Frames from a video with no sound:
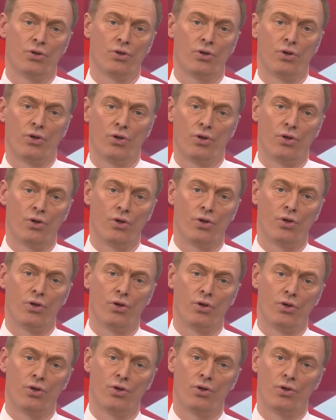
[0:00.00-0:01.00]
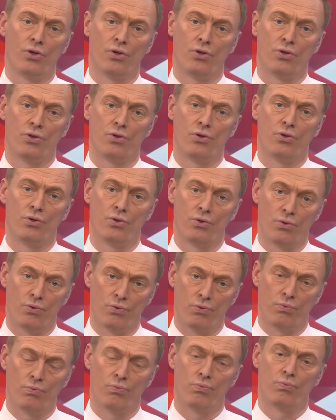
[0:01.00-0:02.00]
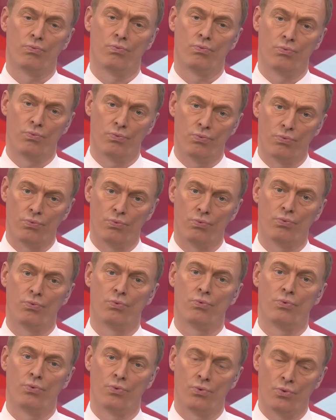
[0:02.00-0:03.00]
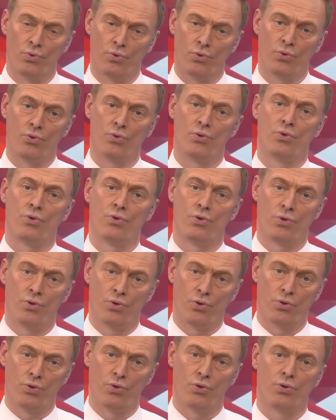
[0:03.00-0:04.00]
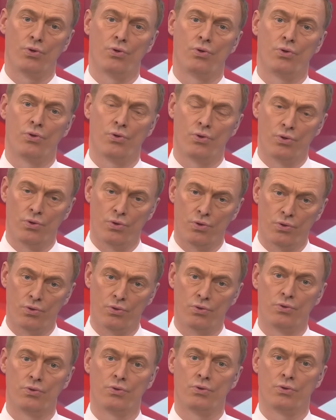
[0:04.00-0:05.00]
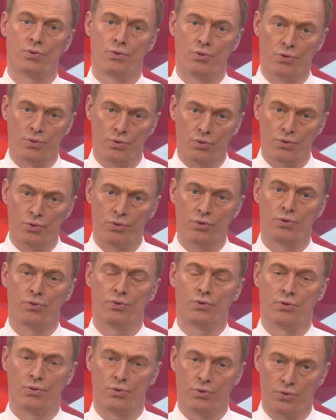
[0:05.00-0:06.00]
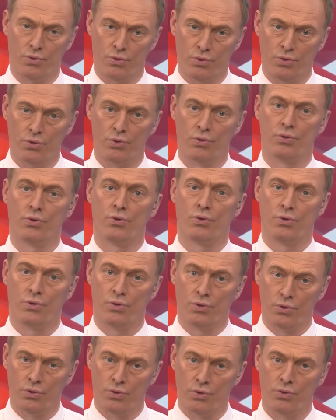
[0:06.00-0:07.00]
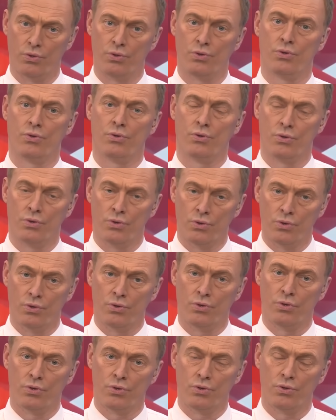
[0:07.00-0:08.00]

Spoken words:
No words are spoken by the person on screen.